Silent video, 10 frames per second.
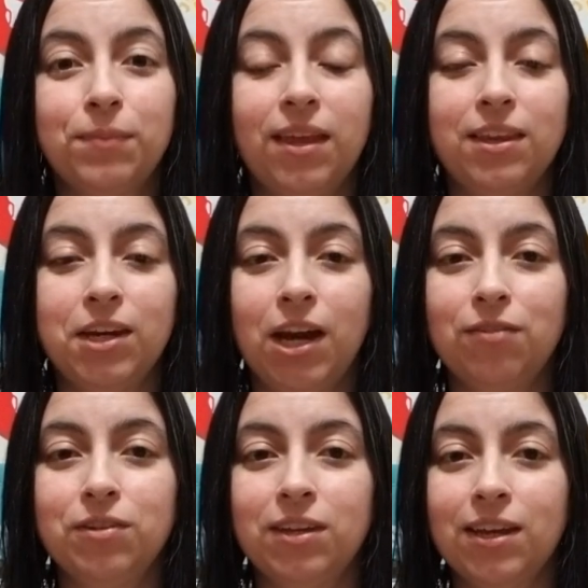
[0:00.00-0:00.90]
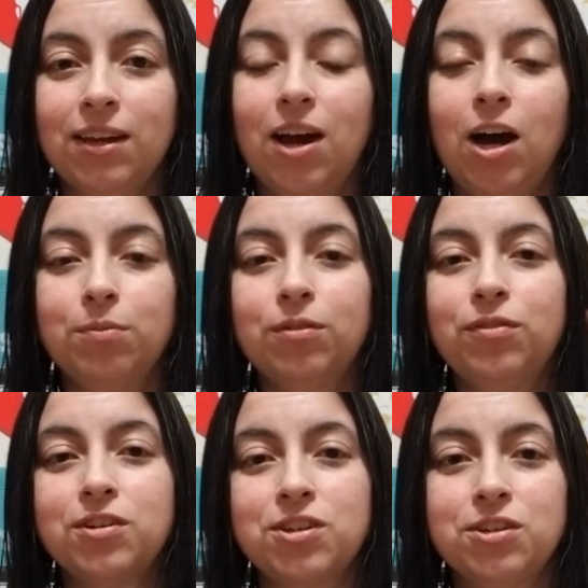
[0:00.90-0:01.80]
And then you have to, like, hop the
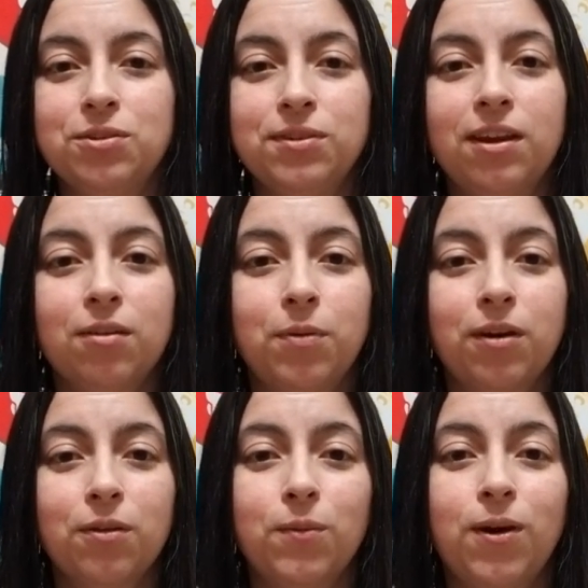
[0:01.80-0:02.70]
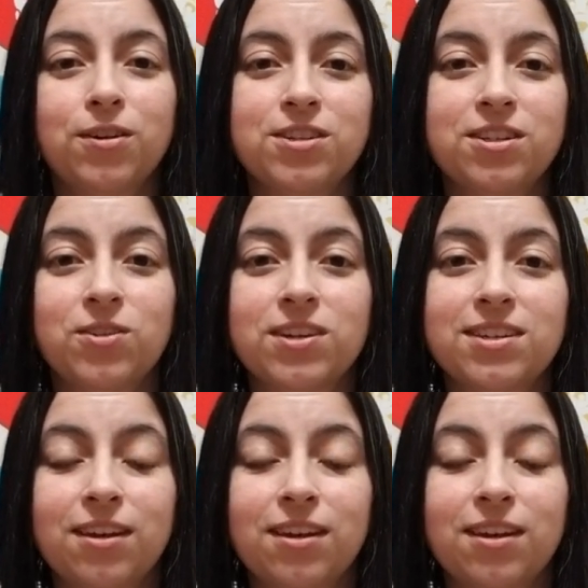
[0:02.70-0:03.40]
fish into another part of the water source,